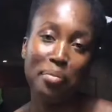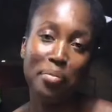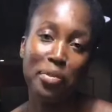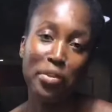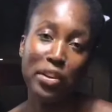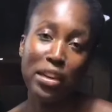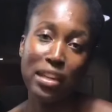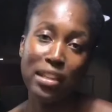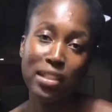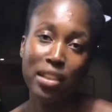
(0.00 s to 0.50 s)

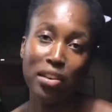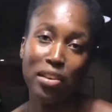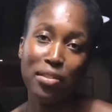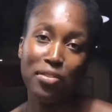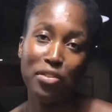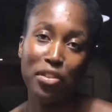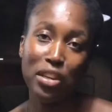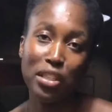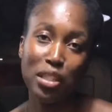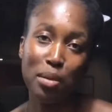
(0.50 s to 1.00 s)
release a
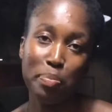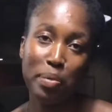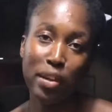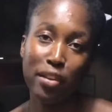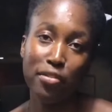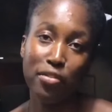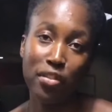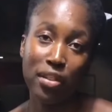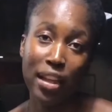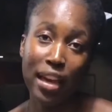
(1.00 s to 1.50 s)
recipe
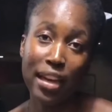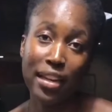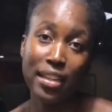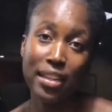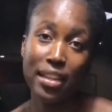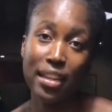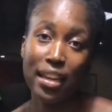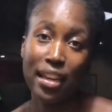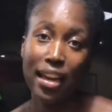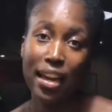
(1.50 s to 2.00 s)
for that,
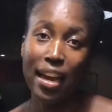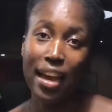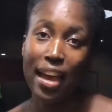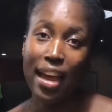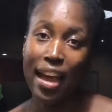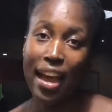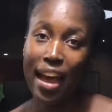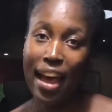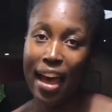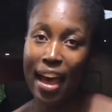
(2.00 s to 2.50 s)

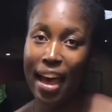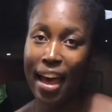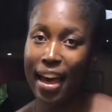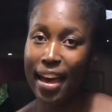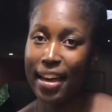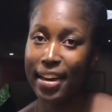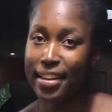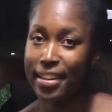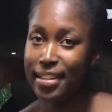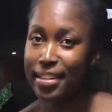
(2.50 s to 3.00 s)

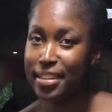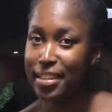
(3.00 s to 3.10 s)
and